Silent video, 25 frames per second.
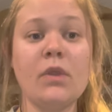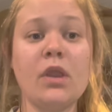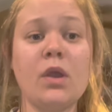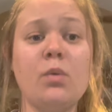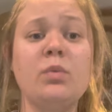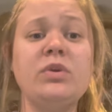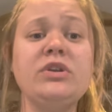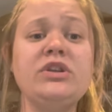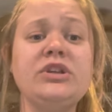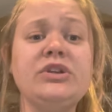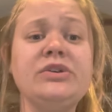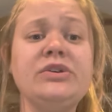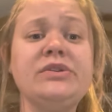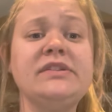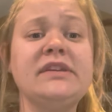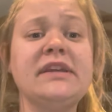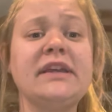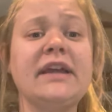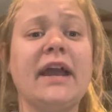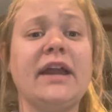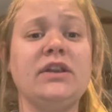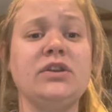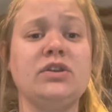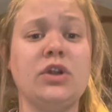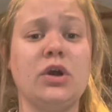When
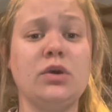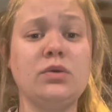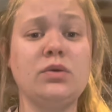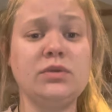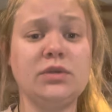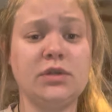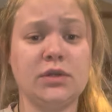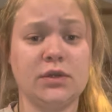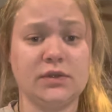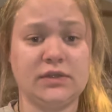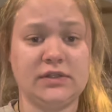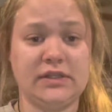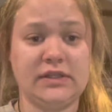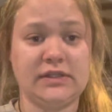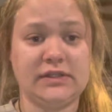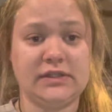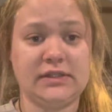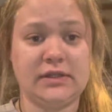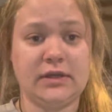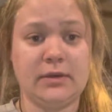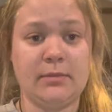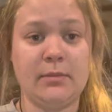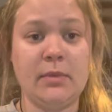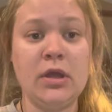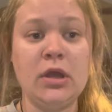using a no-till
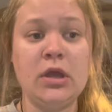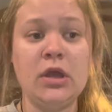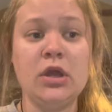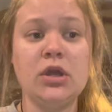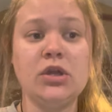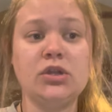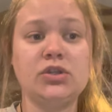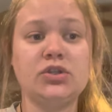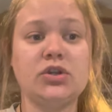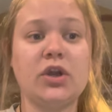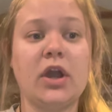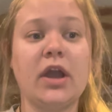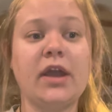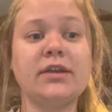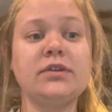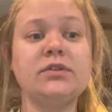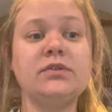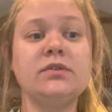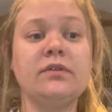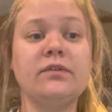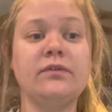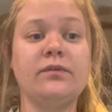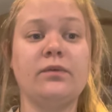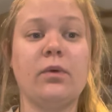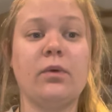system, trying
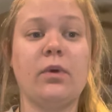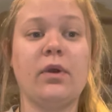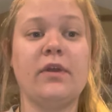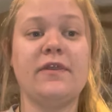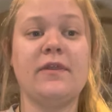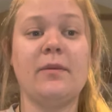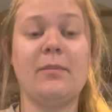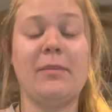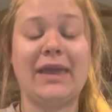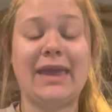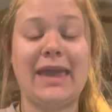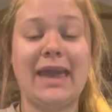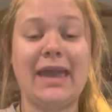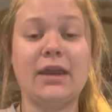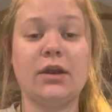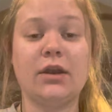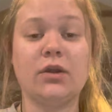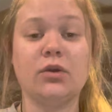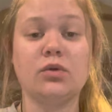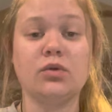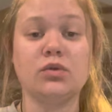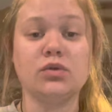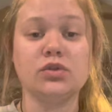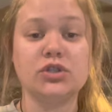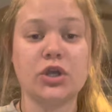to avoid the
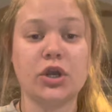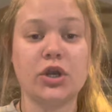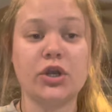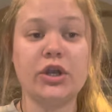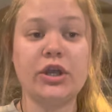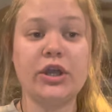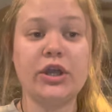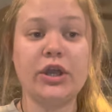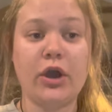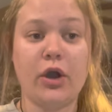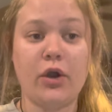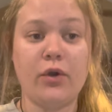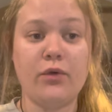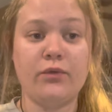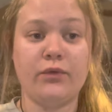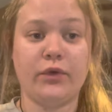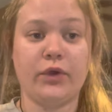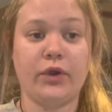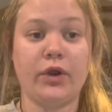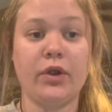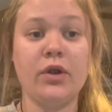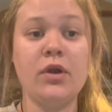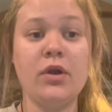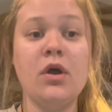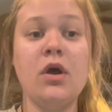mechanical turning
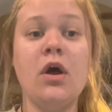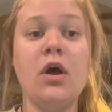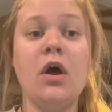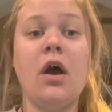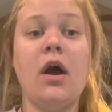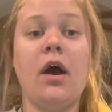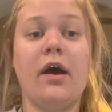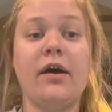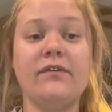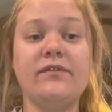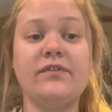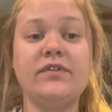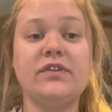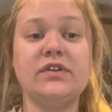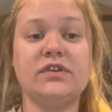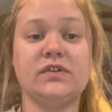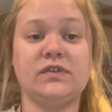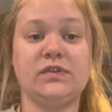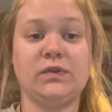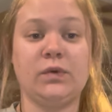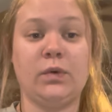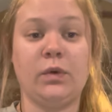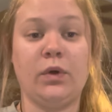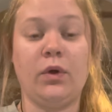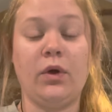over of the
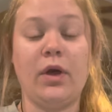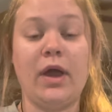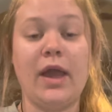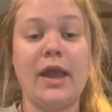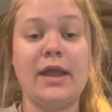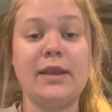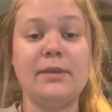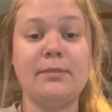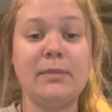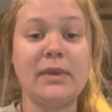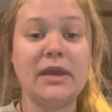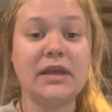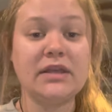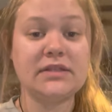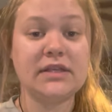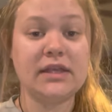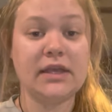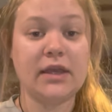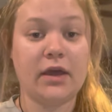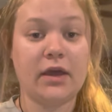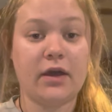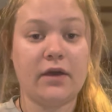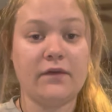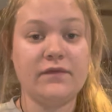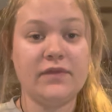soil and
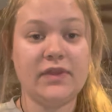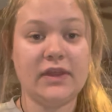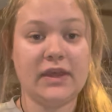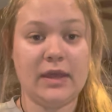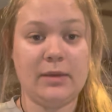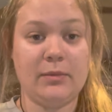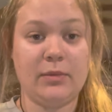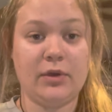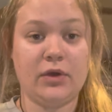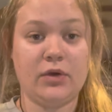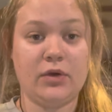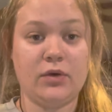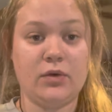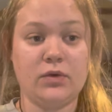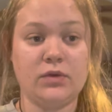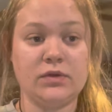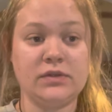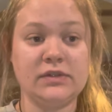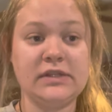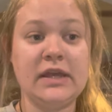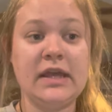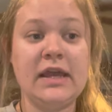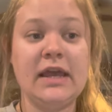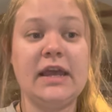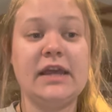mixing of the
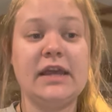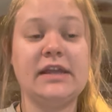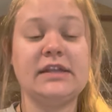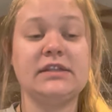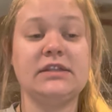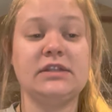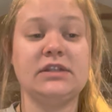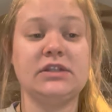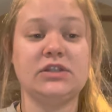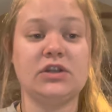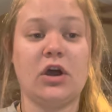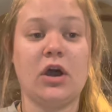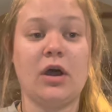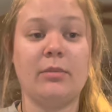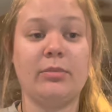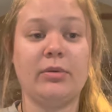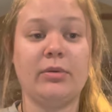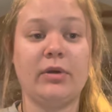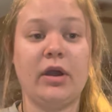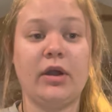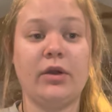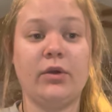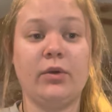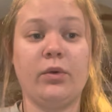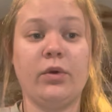chemicals is the top
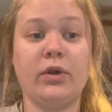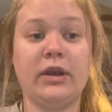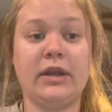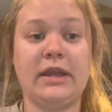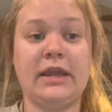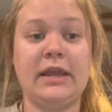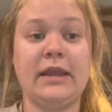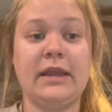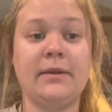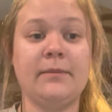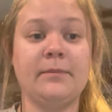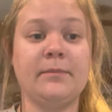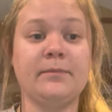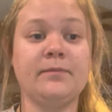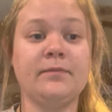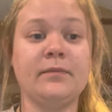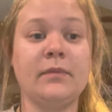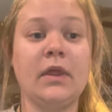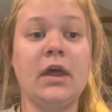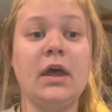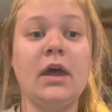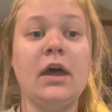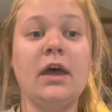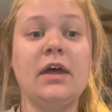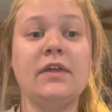priority.
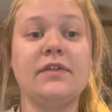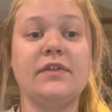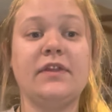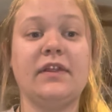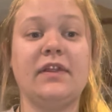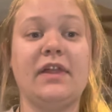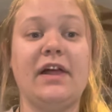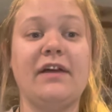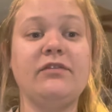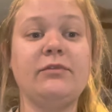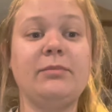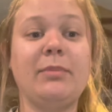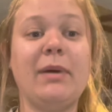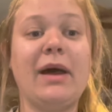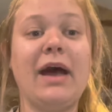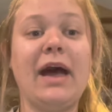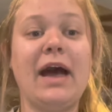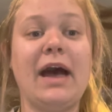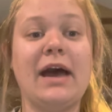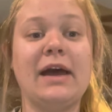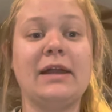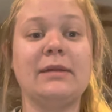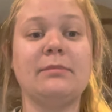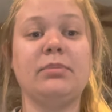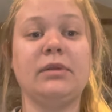The left
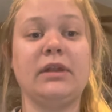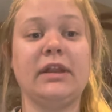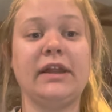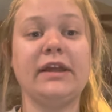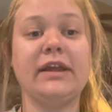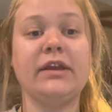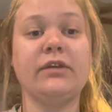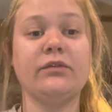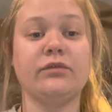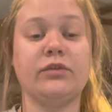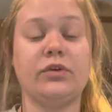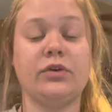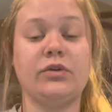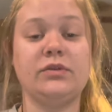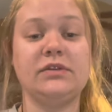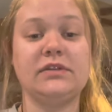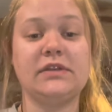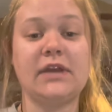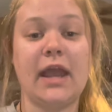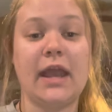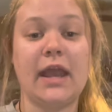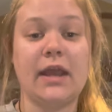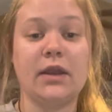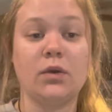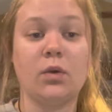behind plant roots
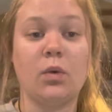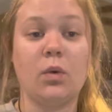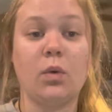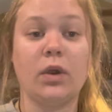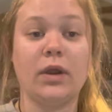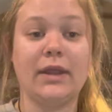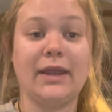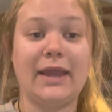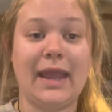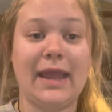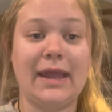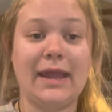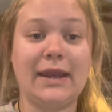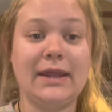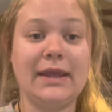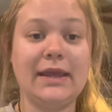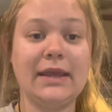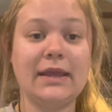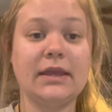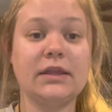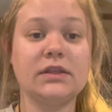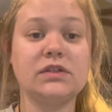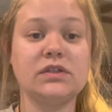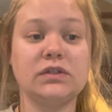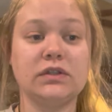and
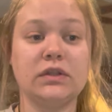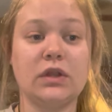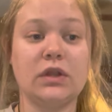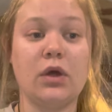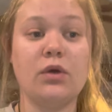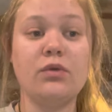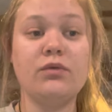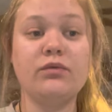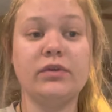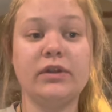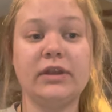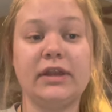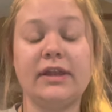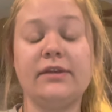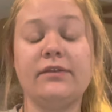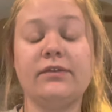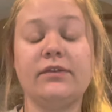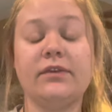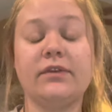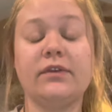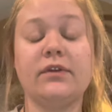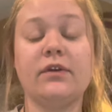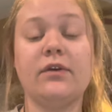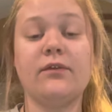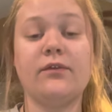organic slow
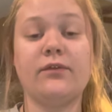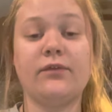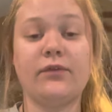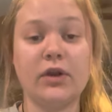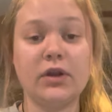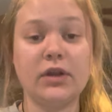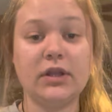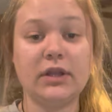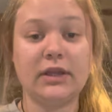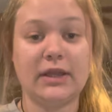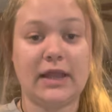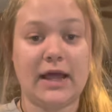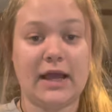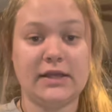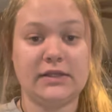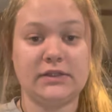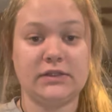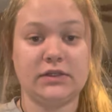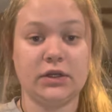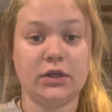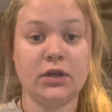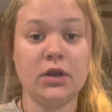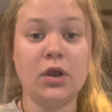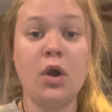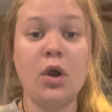release
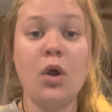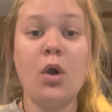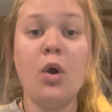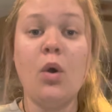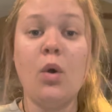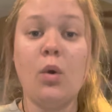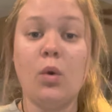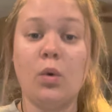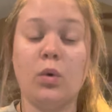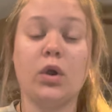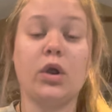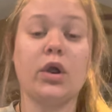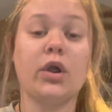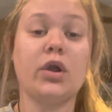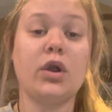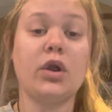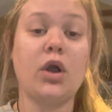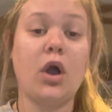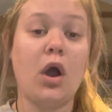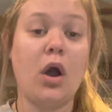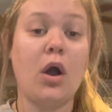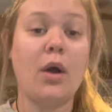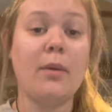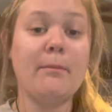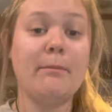fertilizer or
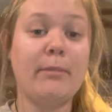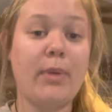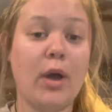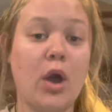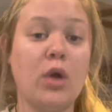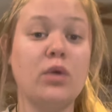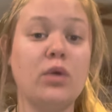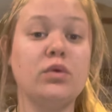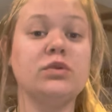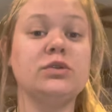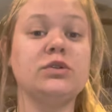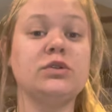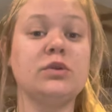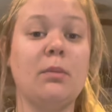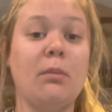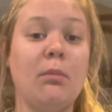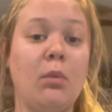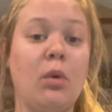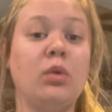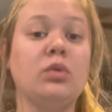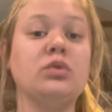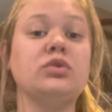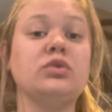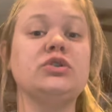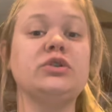compost
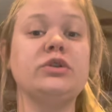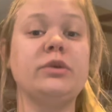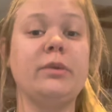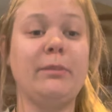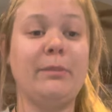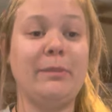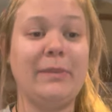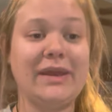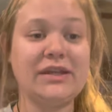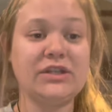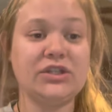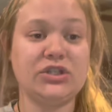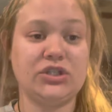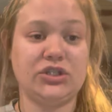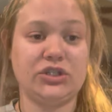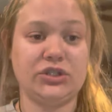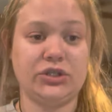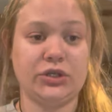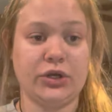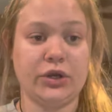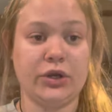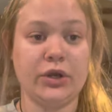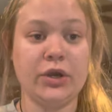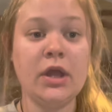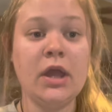mulch
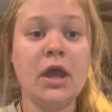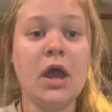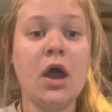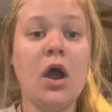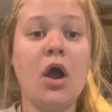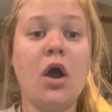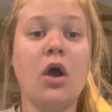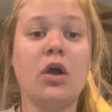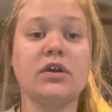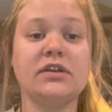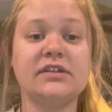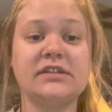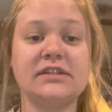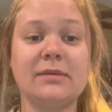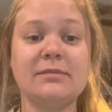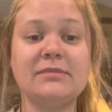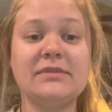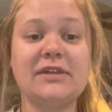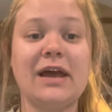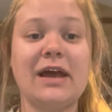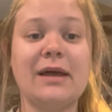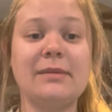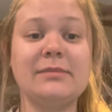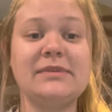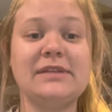mixture are
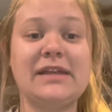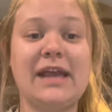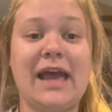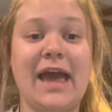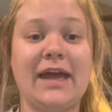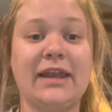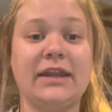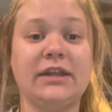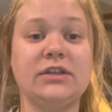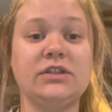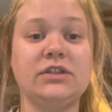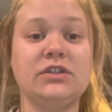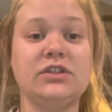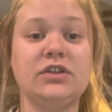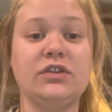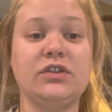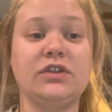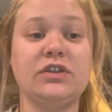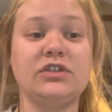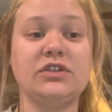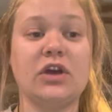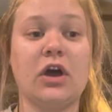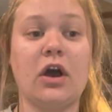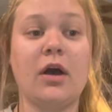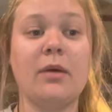sometimes added to the
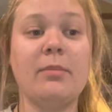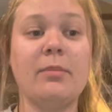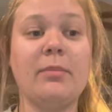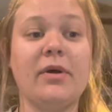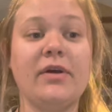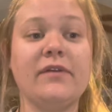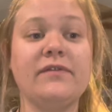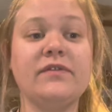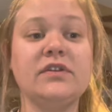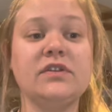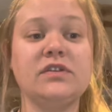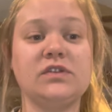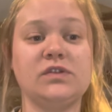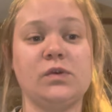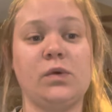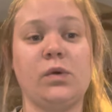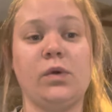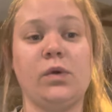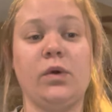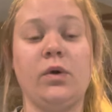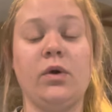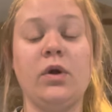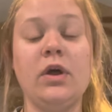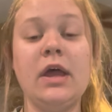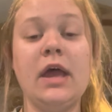top of the
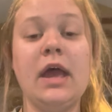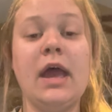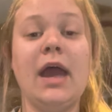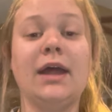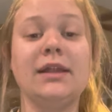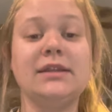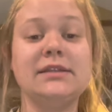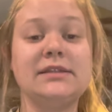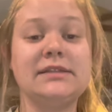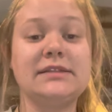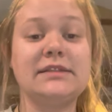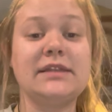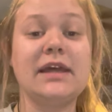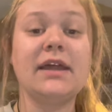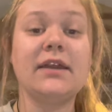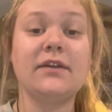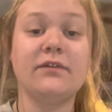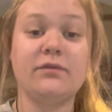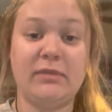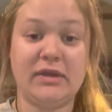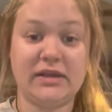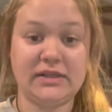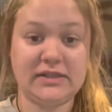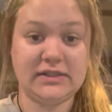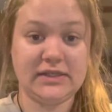soil instead
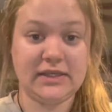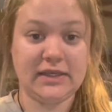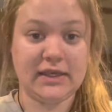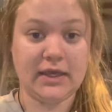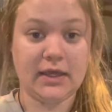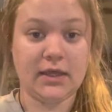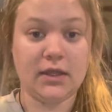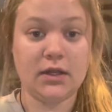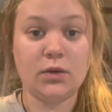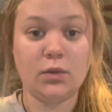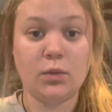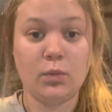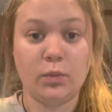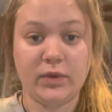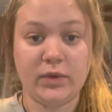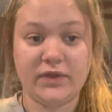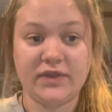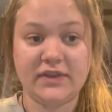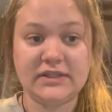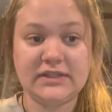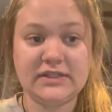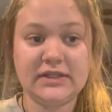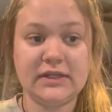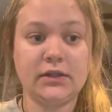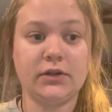of mixing it with a
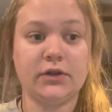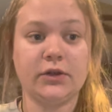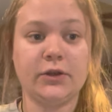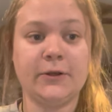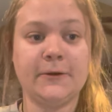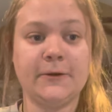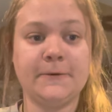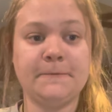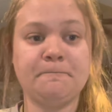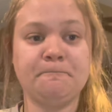tiller.